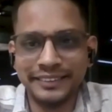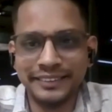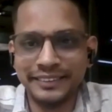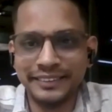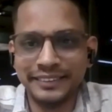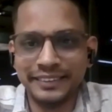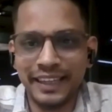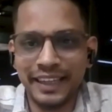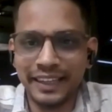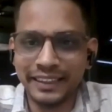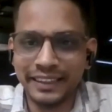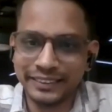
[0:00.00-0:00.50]

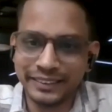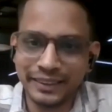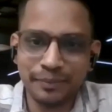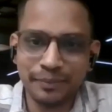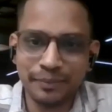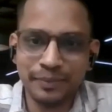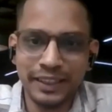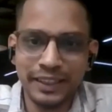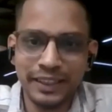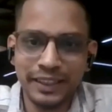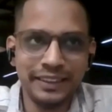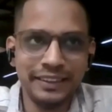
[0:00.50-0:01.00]
there are
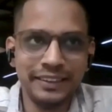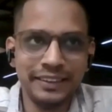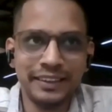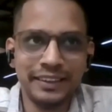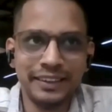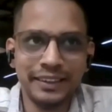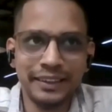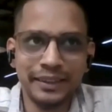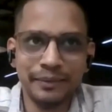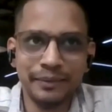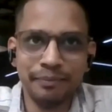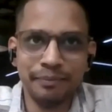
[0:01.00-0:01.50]
something
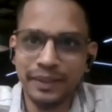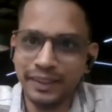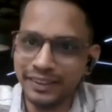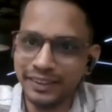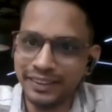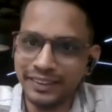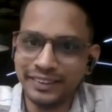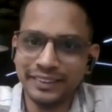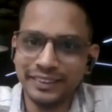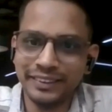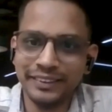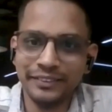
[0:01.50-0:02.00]

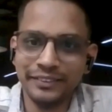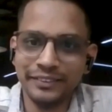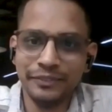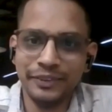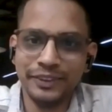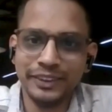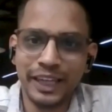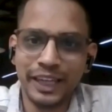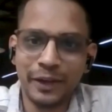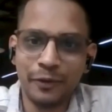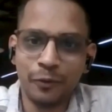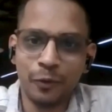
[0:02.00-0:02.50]

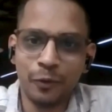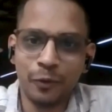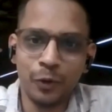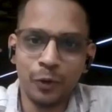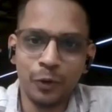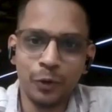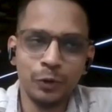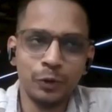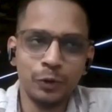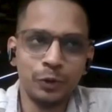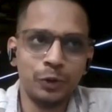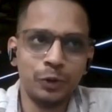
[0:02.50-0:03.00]
which I want
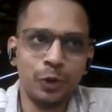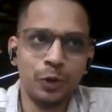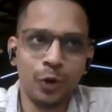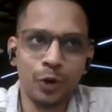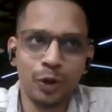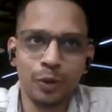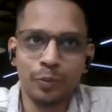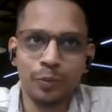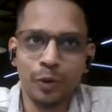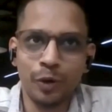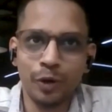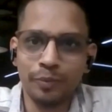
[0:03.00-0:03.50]
to talk
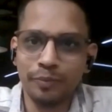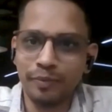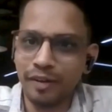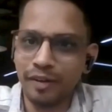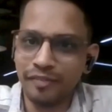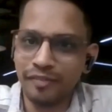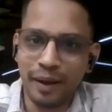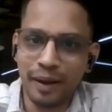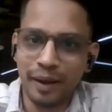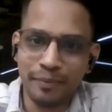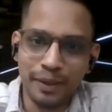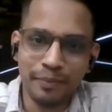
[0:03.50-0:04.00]
about my
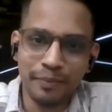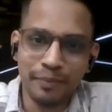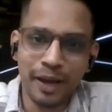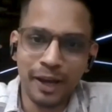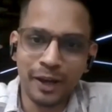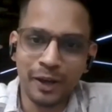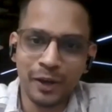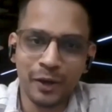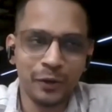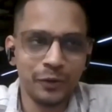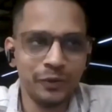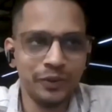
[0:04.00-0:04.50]
family
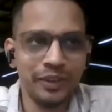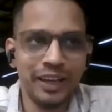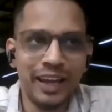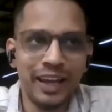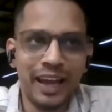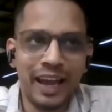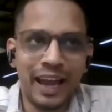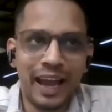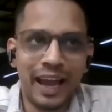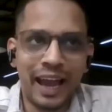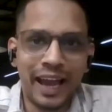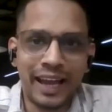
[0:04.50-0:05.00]
background,
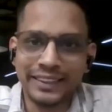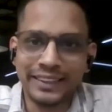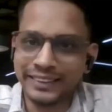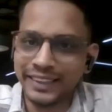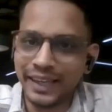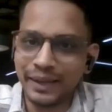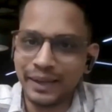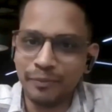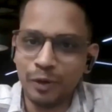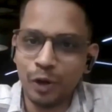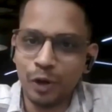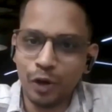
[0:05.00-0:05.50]
as
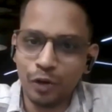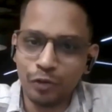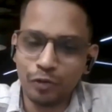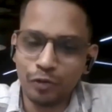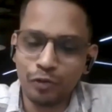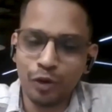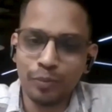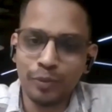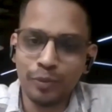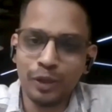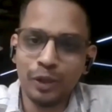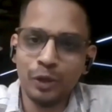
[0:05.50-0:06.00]
I belong
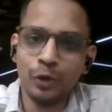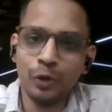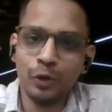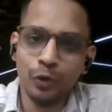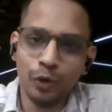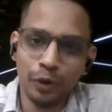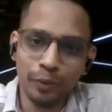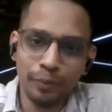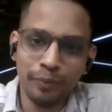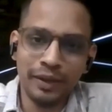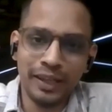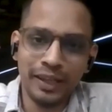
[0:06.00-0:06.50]
from a
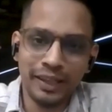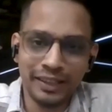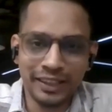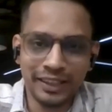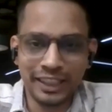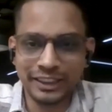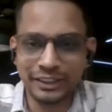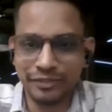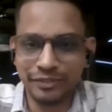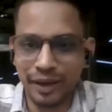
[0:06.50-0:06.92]
lower middle class